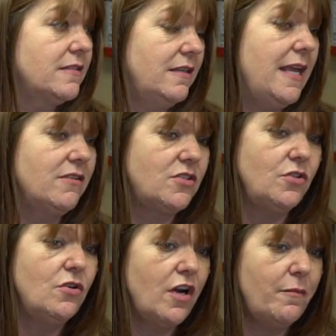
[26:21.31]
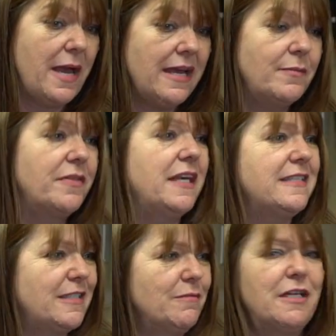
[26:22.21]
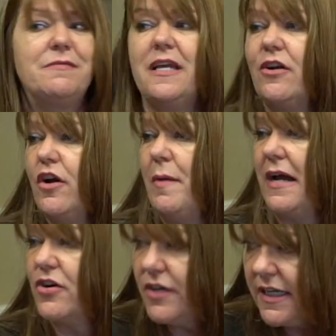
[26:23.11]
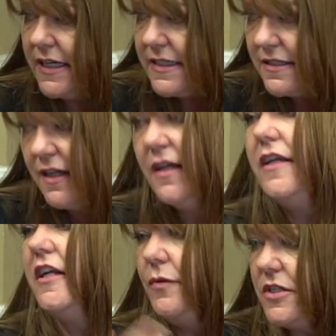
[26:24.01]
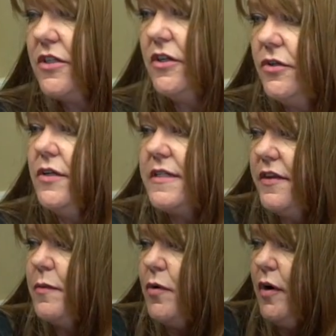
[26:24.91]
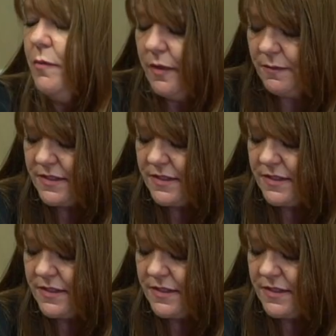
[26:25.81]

The nails do grow back, but then sometimes they grow back crooked, which can cause other problems.